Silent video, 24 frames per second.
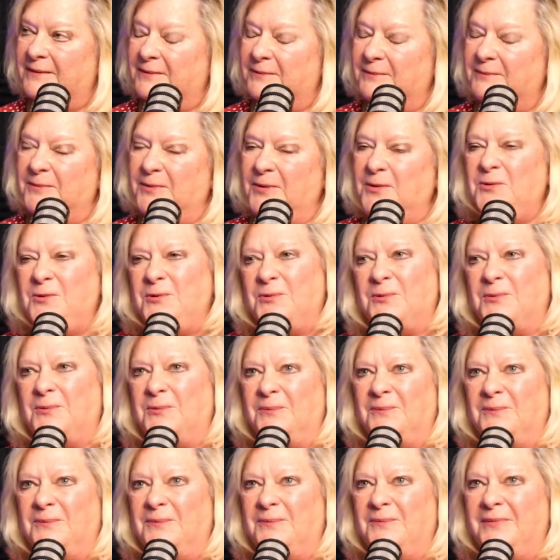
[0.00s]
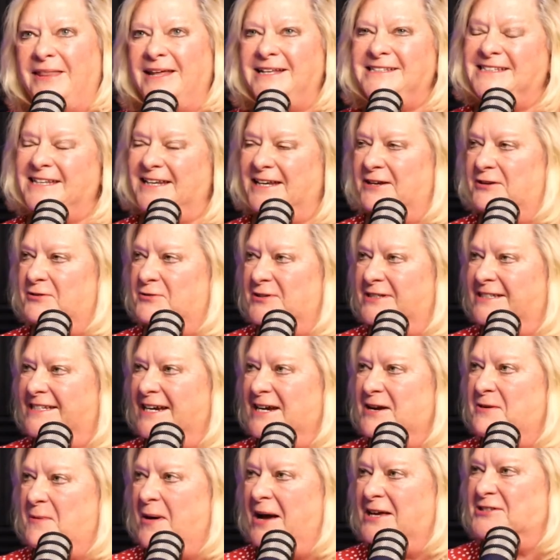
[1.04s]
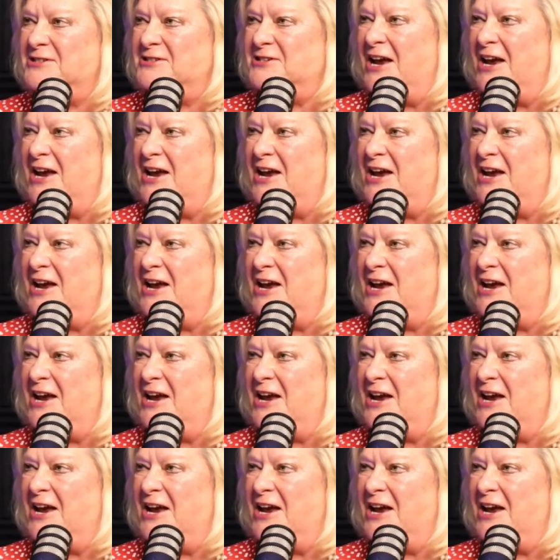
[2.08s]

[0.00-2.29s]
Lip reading: Ooh, That's an interesting question.